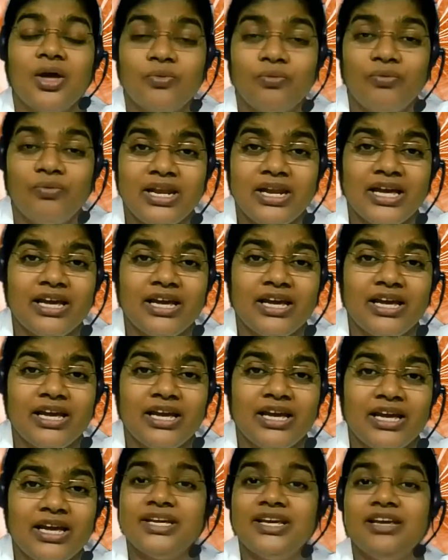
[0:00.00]
When I am
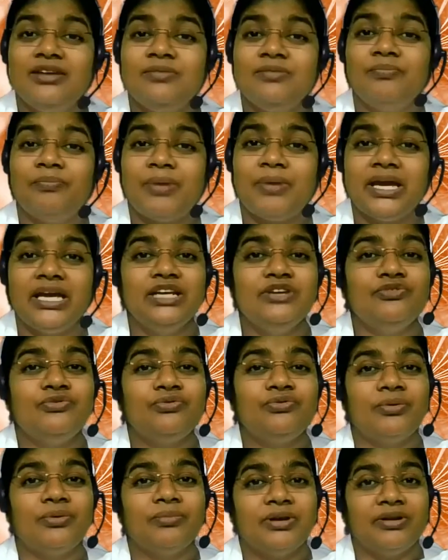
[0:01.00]
taking pain
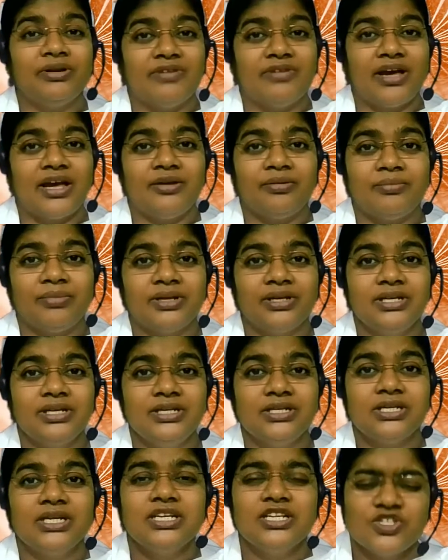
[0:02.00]
from
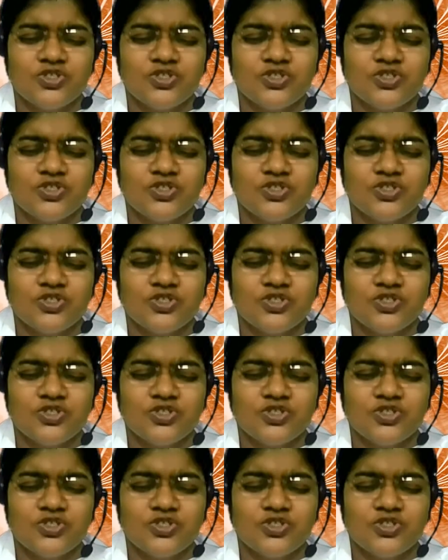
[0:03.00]
environment,